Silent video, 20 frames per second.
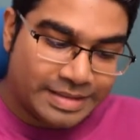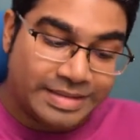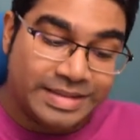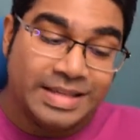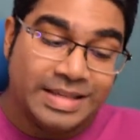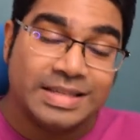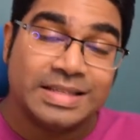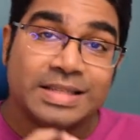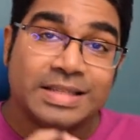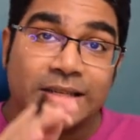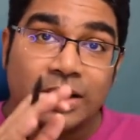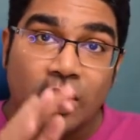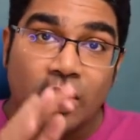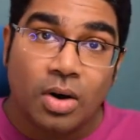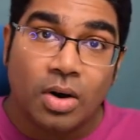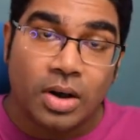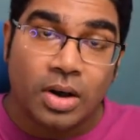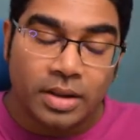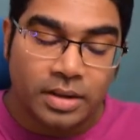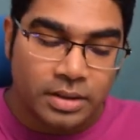this
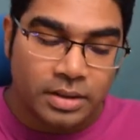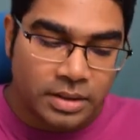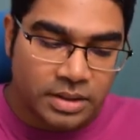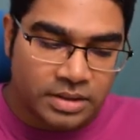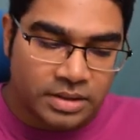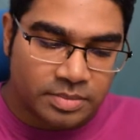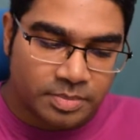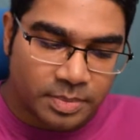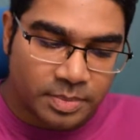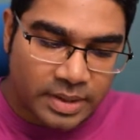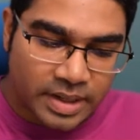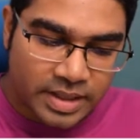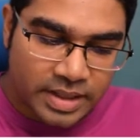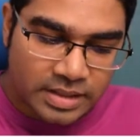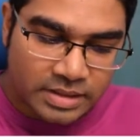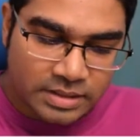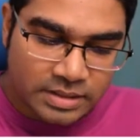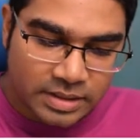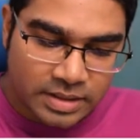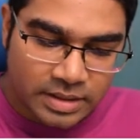coil is
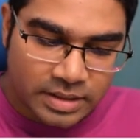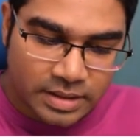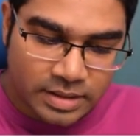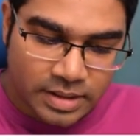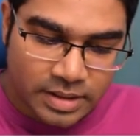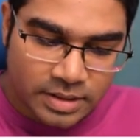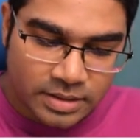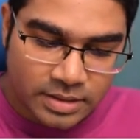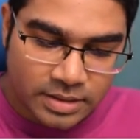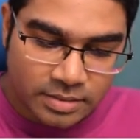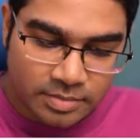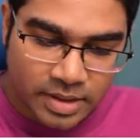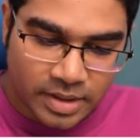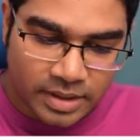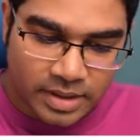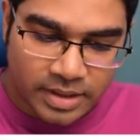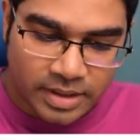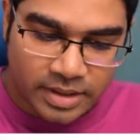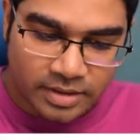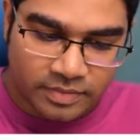placed in another
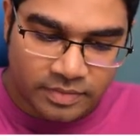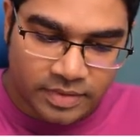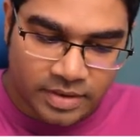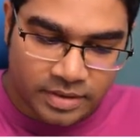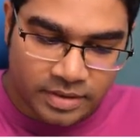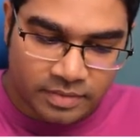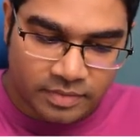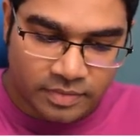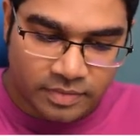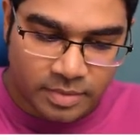magnetic field